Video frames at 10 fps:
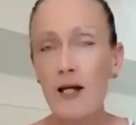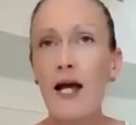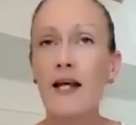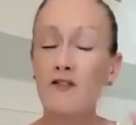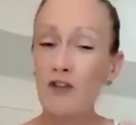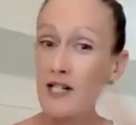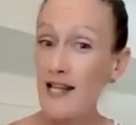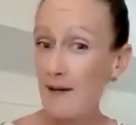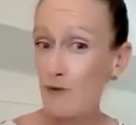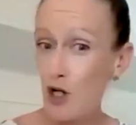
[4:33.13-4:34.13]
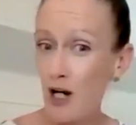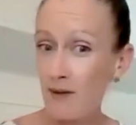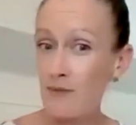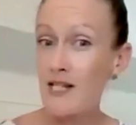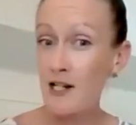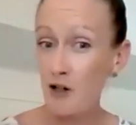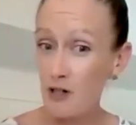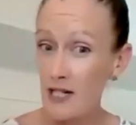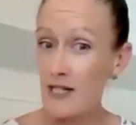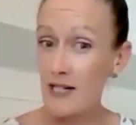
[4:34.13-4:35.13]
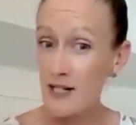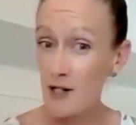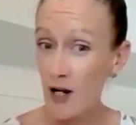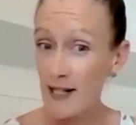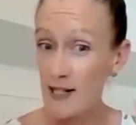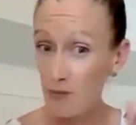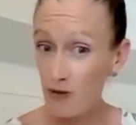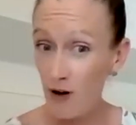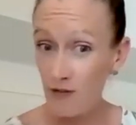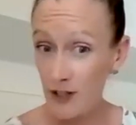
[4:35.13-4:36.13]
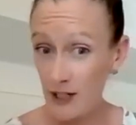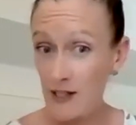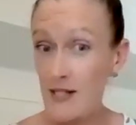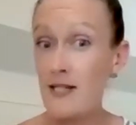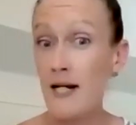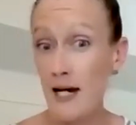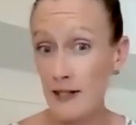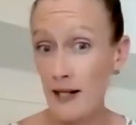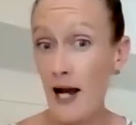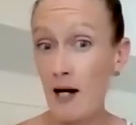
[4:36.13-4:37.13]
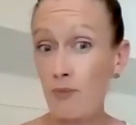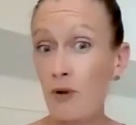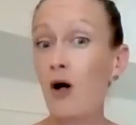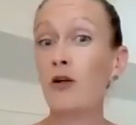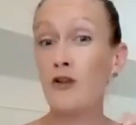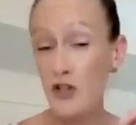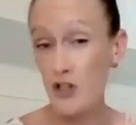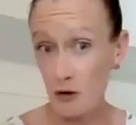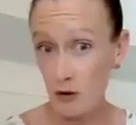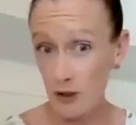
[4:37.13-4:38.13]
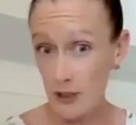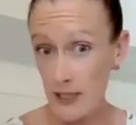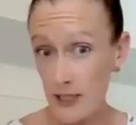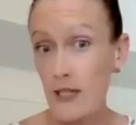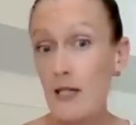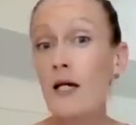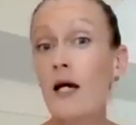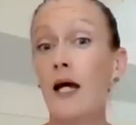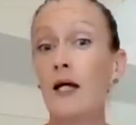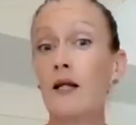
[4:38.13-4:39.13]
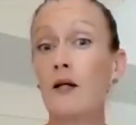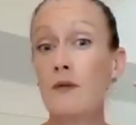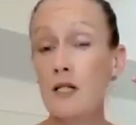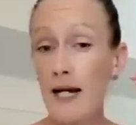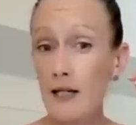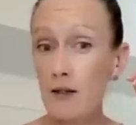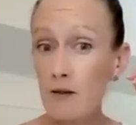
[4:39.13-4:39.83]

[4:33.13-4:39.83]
At the very same time, synchronicity signs and providence started up on steroids. And there was like